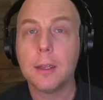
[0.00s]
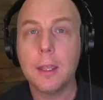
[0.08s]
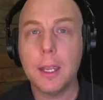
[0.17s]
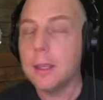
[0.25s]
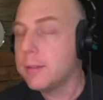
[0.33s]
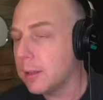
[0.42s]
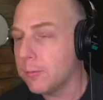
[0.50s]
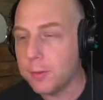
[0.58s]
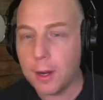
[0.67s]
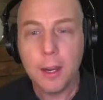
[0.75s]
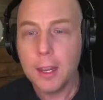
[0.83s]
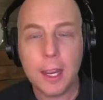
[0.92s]
Has
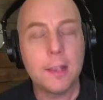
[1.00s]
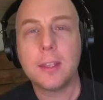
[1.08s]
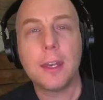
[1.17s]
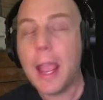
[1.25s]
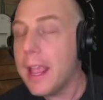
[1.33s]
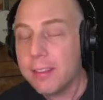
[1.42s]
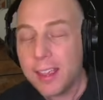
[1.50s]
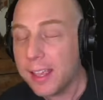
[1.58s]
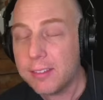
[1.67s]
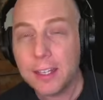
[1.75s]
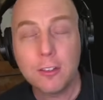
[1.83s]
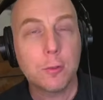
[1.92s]

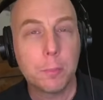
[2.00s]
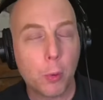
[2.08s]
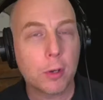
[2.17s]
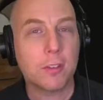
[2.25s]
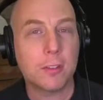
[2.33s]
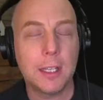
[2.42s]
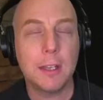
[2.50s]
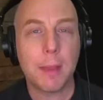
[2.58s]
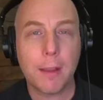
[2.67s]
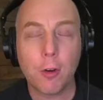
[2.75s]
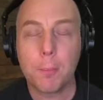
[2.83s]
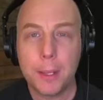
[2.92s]
a sports team
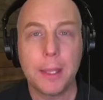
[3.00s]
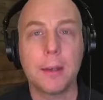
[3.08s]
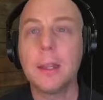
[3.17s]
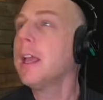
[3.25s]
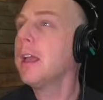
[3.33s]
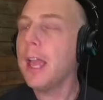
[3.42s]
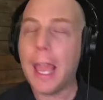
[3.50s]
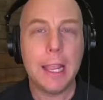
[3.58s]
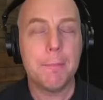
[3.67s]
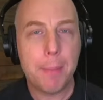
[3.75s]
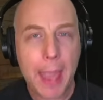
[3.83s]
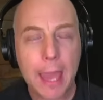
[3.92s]
ever been a
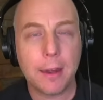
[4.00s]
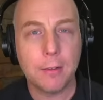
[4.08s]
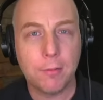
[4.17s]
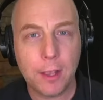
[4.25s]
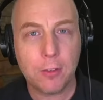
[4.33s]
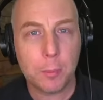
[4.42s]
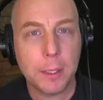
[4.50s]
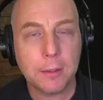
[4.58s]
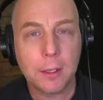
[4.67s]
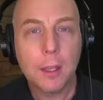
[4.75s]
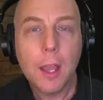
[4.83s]
bad investment?